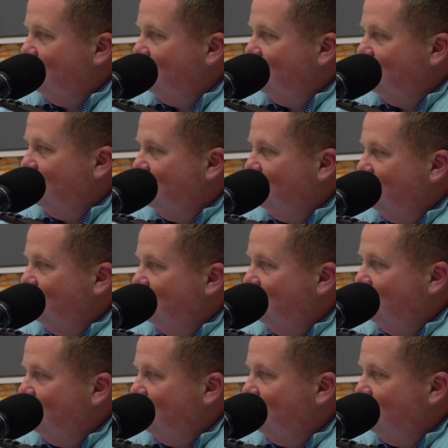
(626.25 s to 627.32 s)

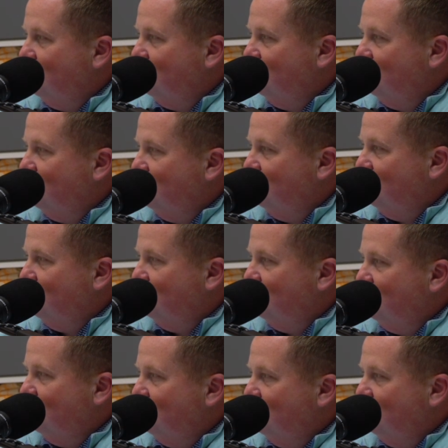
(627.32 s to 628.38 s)

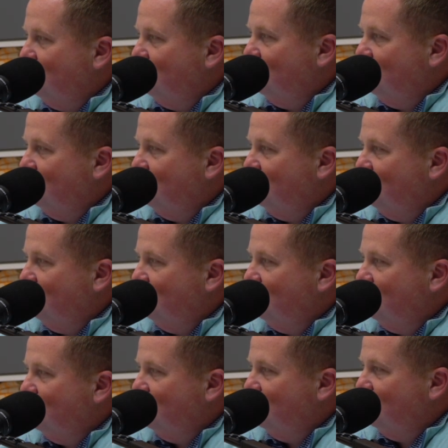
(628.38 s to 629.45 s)

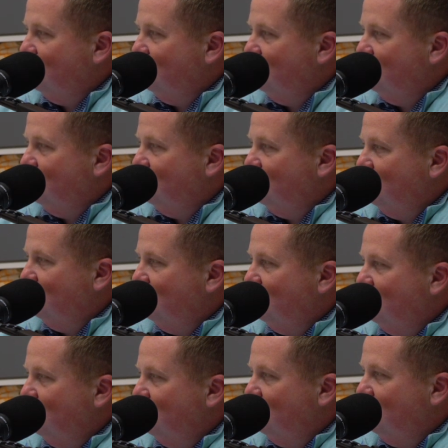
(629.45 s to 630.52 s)

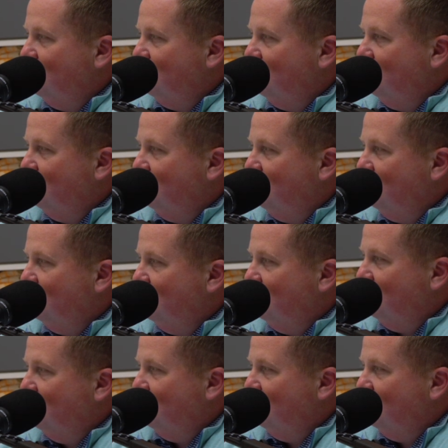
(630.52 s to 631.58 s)

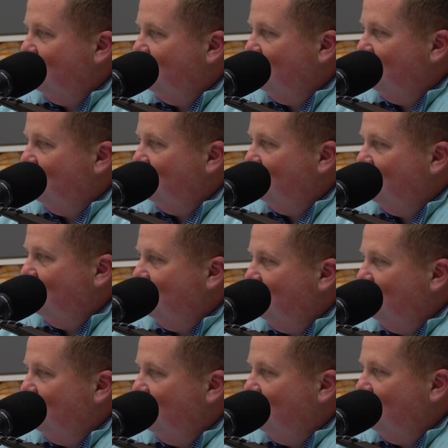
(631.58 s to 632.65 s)

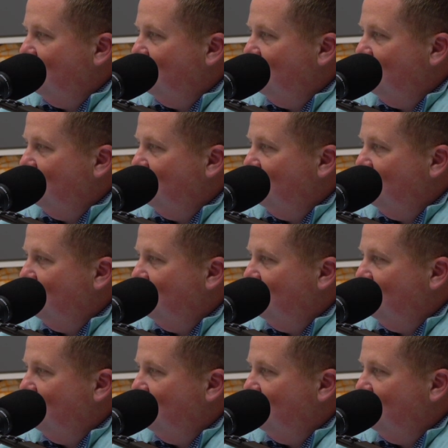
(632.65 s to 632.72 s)
This person isn't speaking.